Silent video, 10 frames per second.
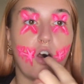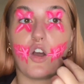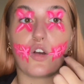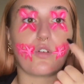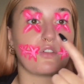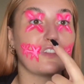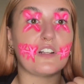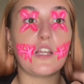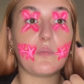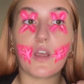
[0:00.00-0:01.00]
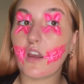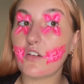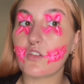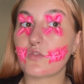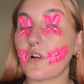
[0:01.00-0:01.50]
across the lip
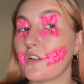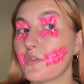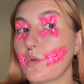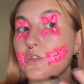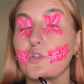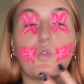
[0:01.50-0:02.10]
area as well if you want to,